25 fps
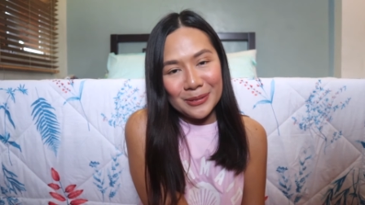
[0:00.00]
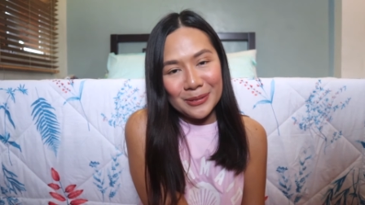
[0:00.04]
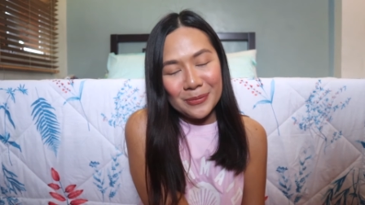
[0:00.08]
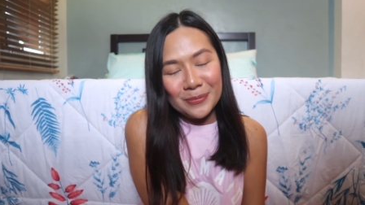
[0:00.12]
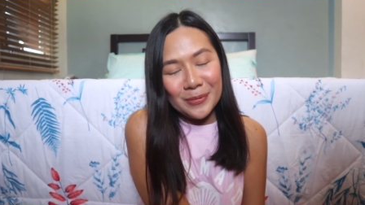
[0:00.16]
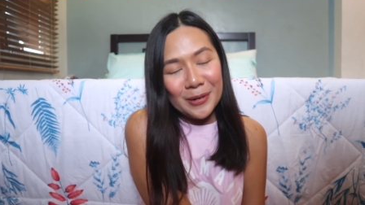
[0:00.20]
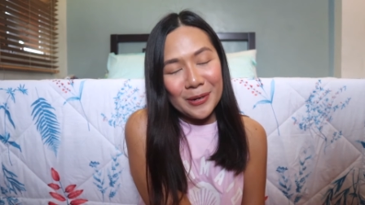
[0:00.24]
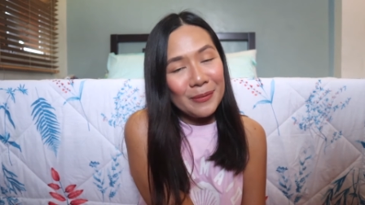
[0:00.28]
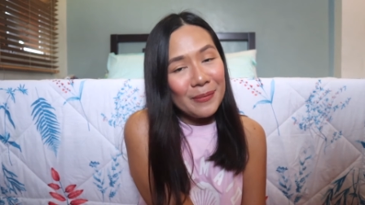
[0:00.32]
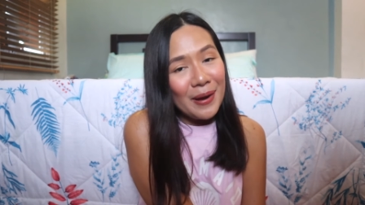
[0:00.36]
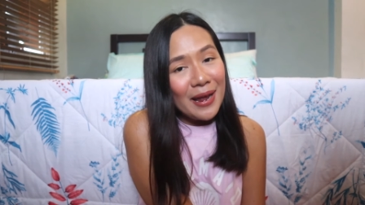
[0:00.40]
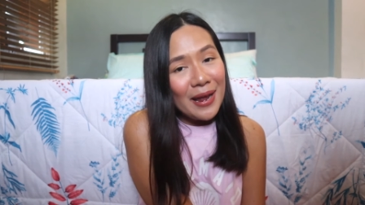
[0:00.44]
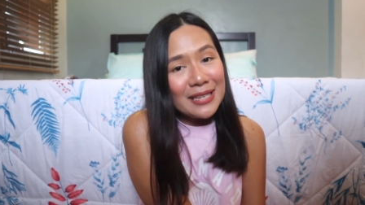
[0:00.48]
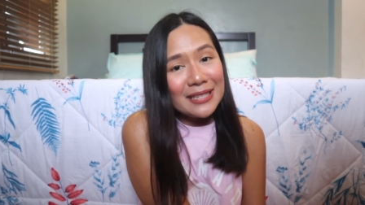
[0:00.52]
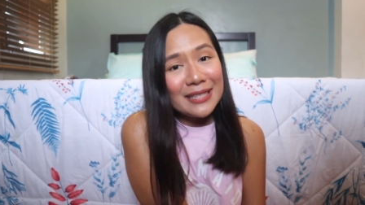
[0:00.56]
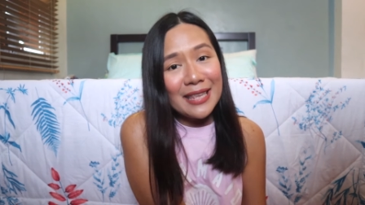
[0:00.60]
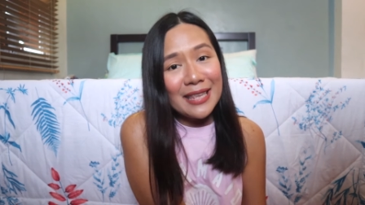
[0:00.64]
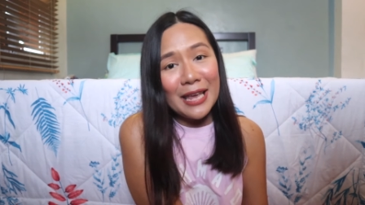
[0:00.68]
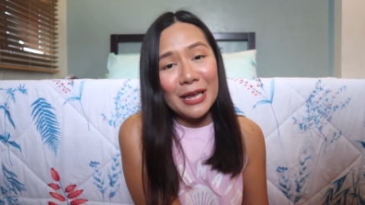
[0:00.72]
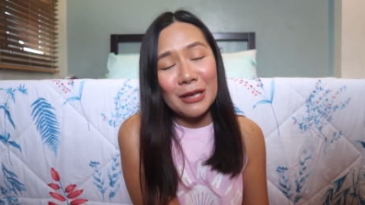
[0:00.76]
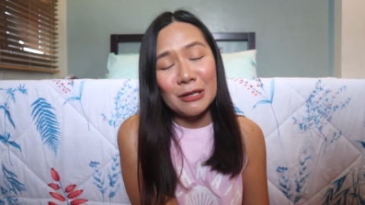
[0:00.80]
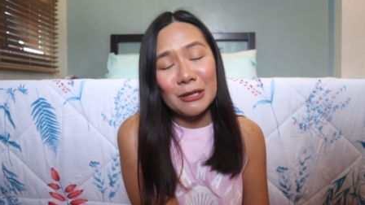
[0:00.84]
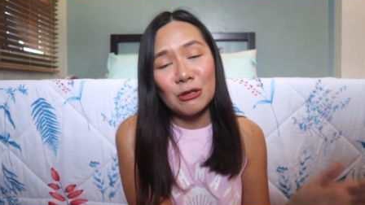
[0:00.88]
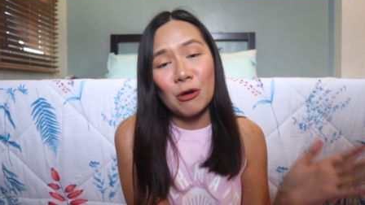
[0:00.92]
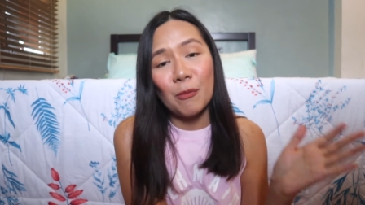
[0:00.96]
So, mermaids,
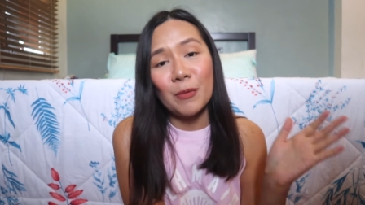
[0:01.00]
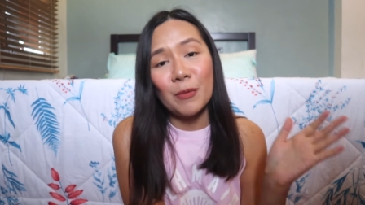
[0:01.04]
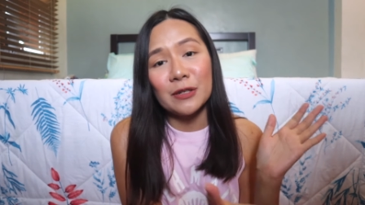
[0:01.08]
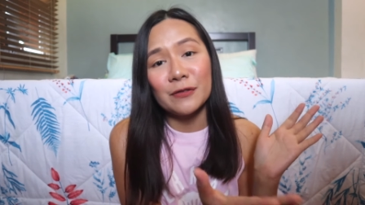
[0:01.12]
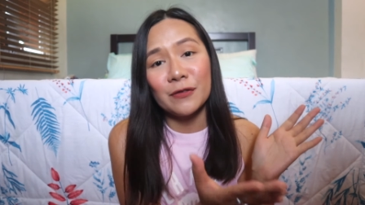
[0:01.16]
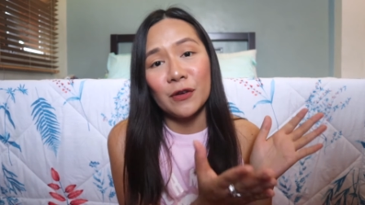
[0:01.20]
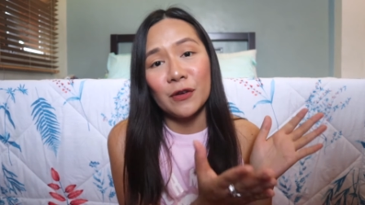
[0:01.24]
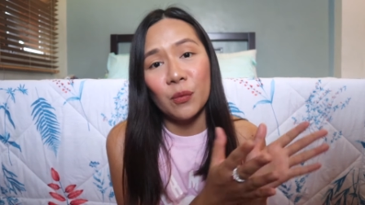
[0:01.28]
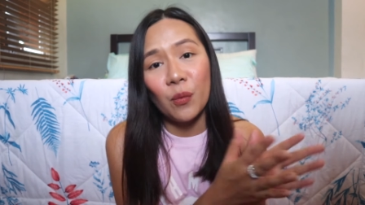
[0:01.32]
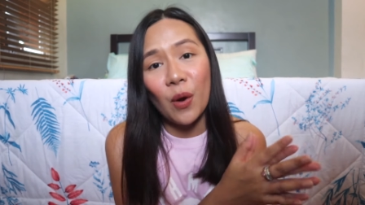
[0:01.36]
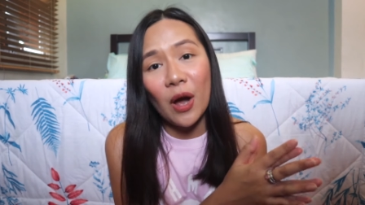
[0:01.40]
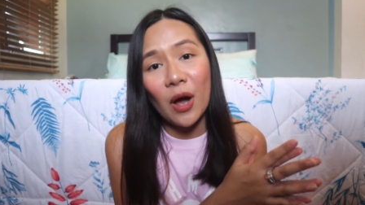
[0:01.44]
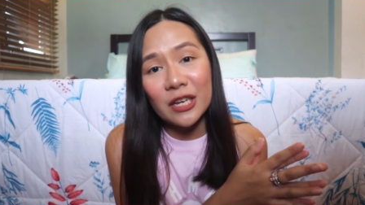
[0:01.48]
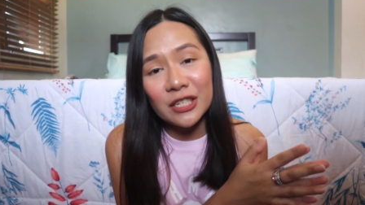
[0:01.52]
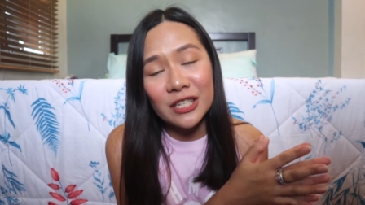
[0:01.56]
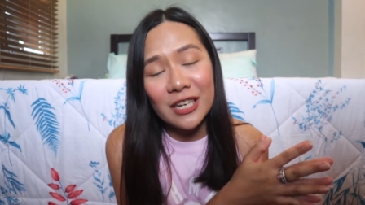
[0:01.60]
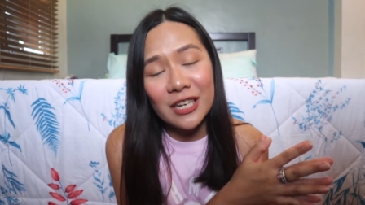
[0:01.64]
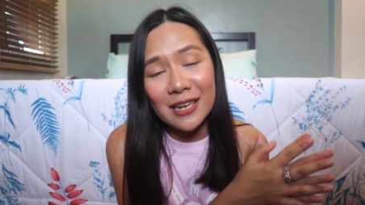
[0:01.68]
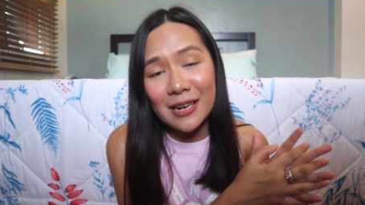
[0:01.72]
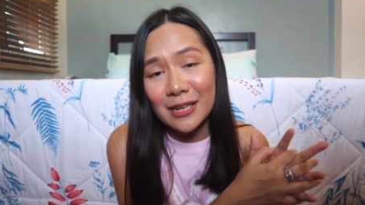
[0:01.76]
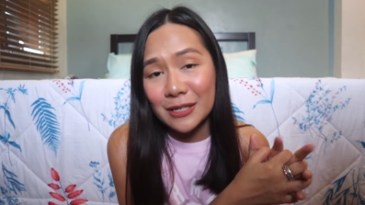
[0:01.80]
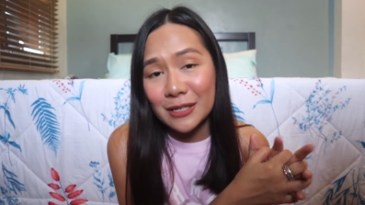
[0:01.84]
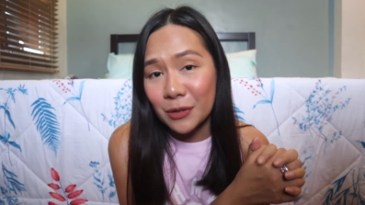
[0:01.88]
thank you so much for watching.